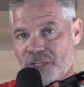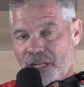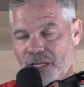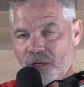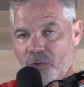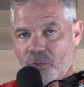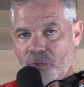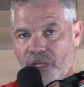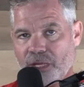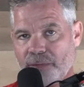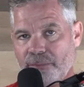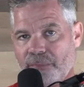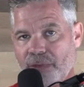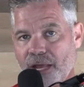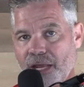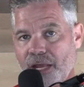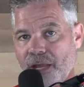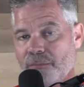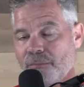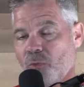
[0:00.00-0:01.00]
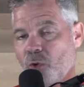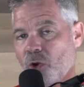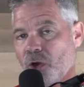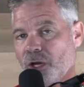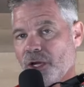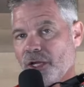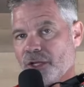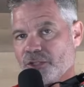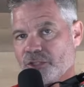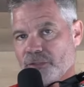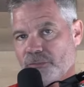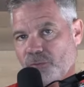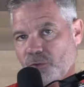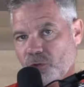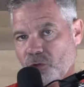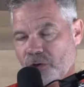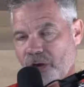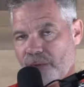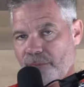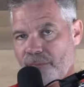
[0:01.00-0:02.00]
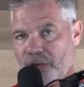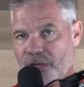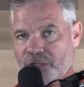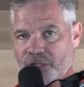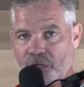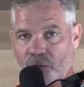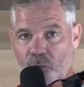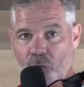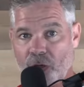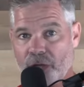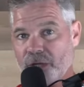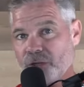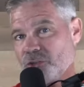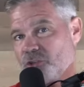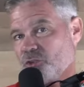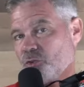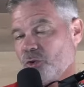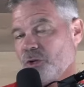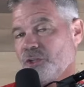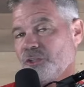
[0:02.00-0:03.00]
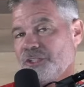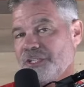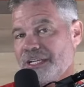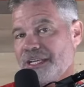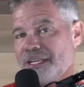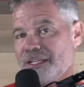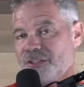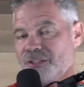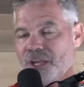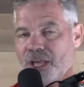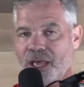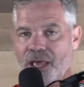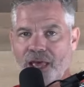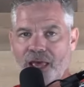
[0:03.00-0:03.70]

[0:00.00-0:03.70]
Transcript: data, we can make a more custom program based on what your soil needs,